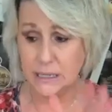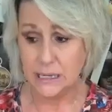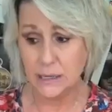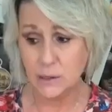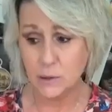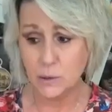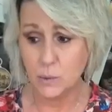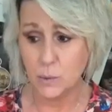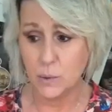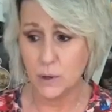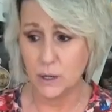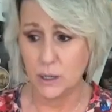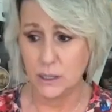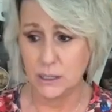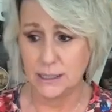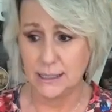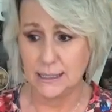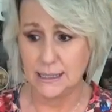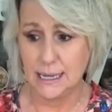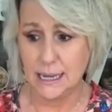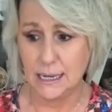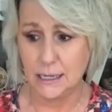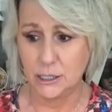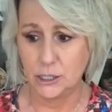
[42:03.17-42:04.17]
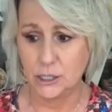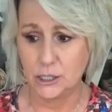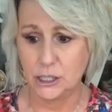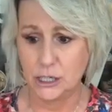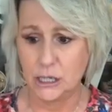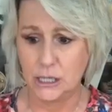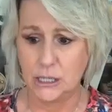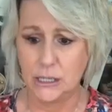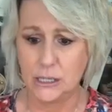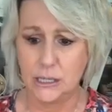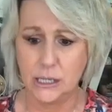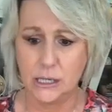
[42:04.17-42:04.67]
needlework
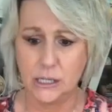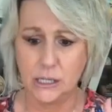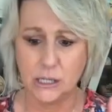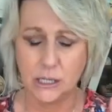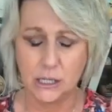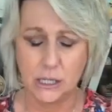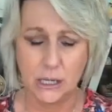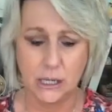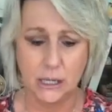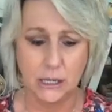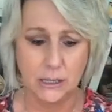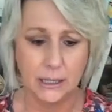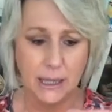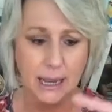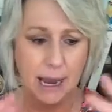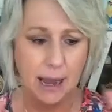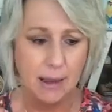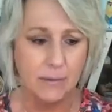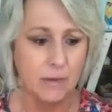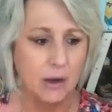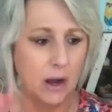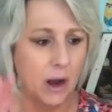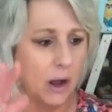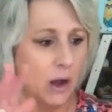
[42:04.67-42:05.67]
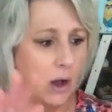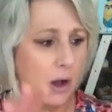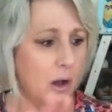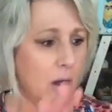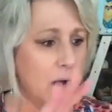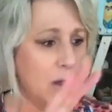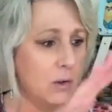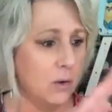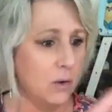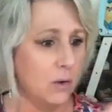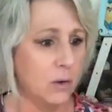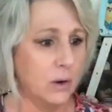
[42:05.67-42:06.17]
section. There's a they have it
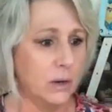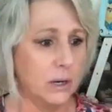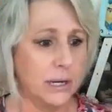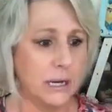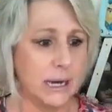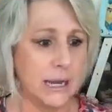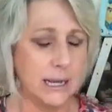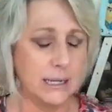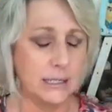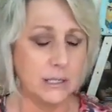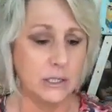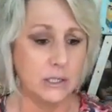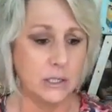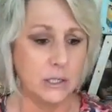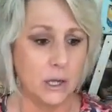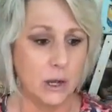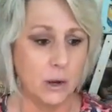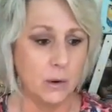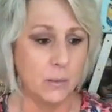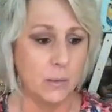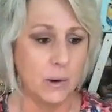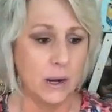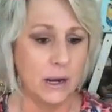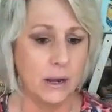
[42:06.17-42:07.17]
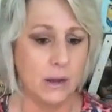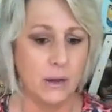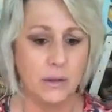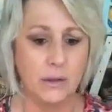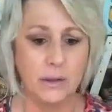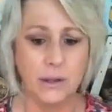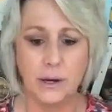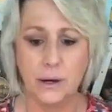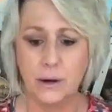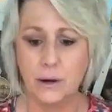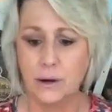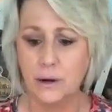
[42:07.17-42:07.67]
all organized so
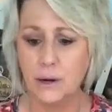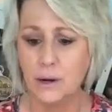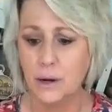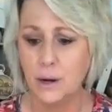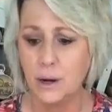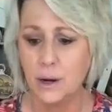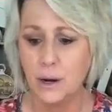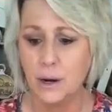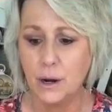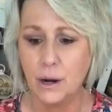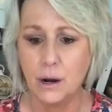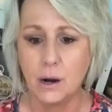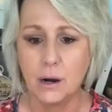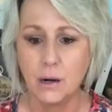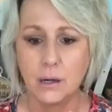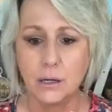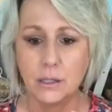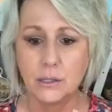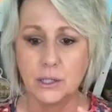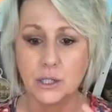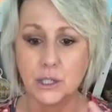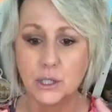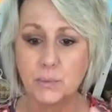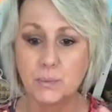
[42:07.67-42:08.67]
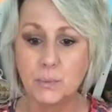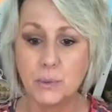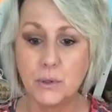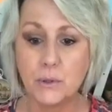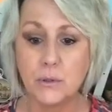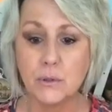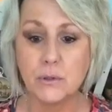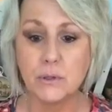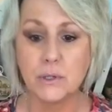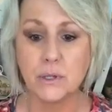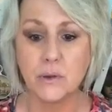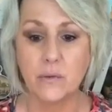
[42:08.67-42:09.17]
well. There are
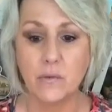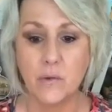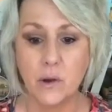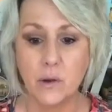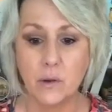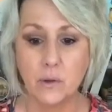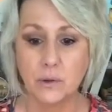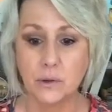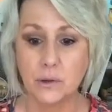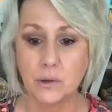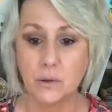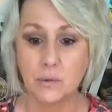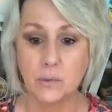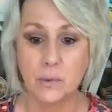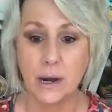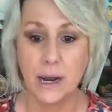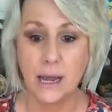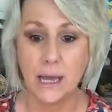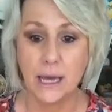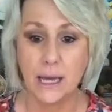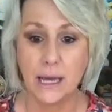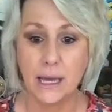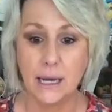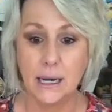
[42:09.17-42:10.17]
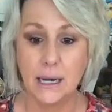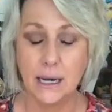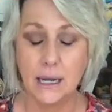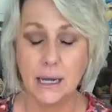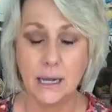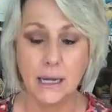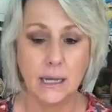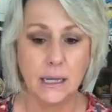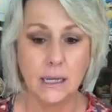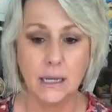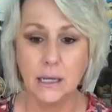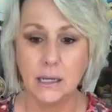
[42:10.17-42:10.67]
spools of old thread,
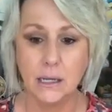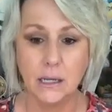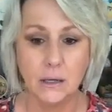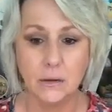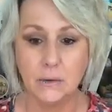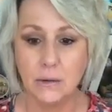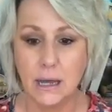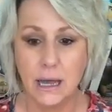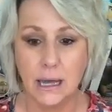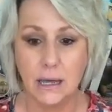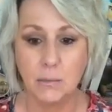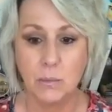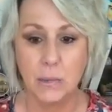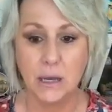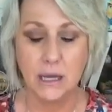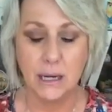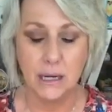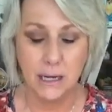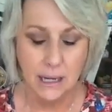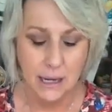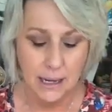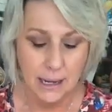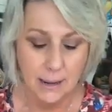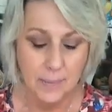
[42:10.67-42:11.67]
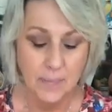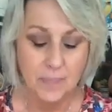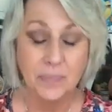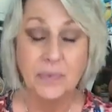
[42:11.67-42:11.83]
you name it.